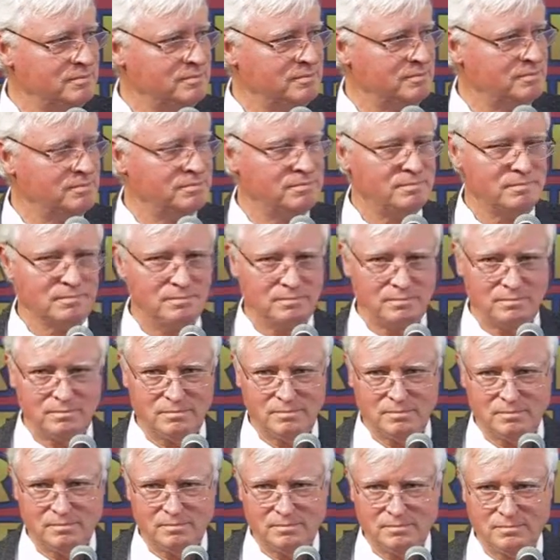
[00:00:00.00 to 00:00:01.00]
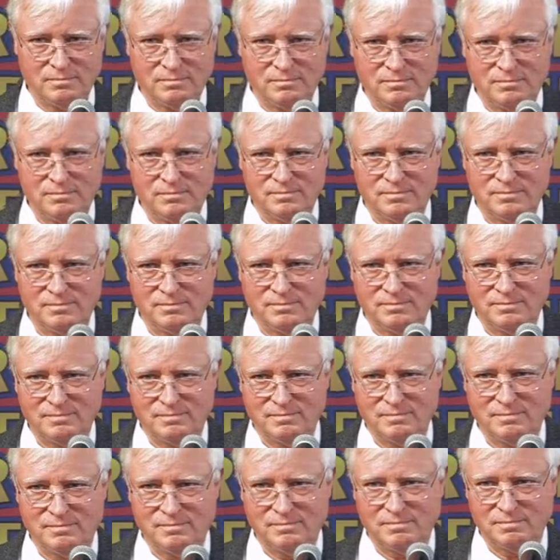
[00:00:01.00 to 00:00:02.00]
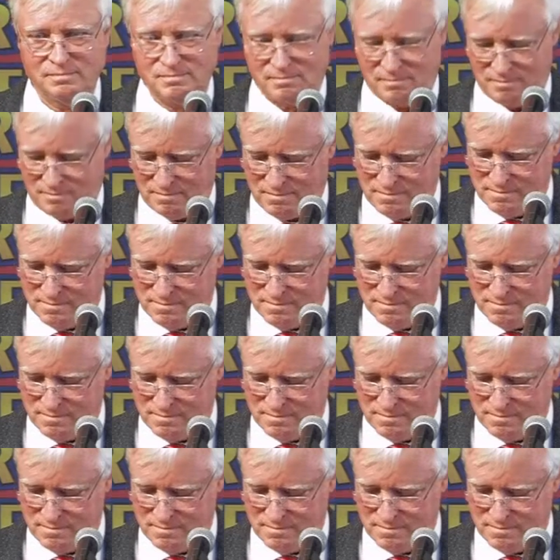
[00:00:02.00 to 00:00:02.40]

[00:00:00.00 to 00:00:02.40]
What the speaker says: (no one is talking)